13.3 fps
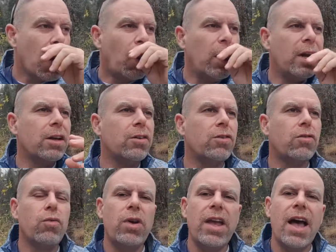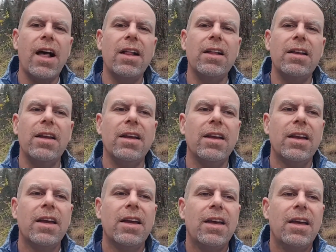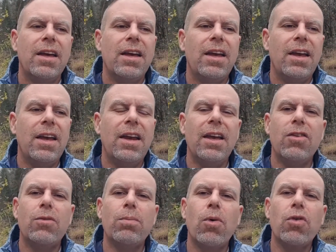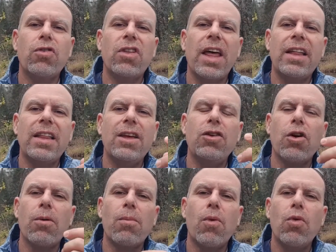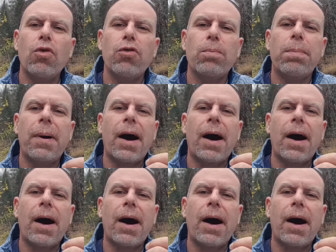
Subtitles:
When in reality, it is most likely your most